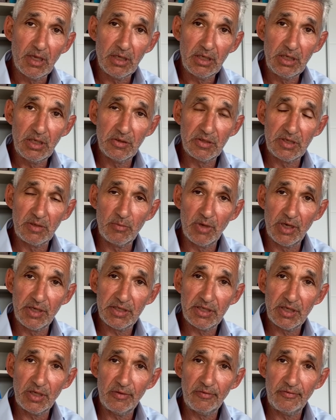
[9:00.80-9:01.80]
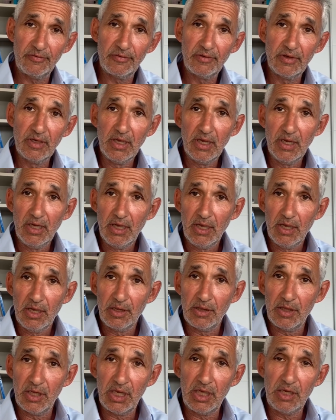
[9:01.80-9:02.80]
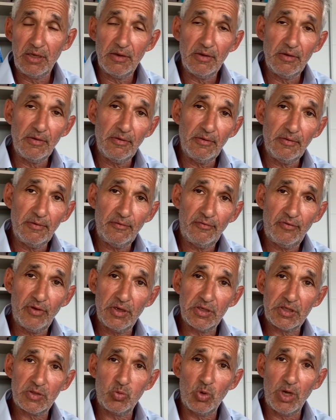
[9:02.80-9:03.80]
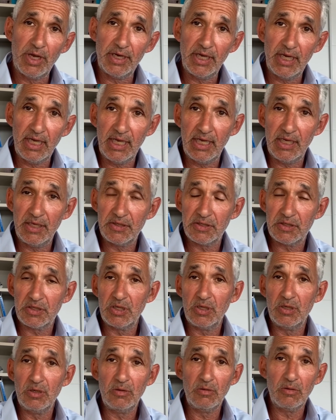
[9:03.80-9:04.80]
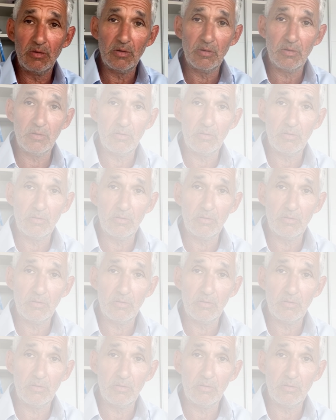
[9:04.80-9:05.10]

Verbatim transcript: using myself. The first one is to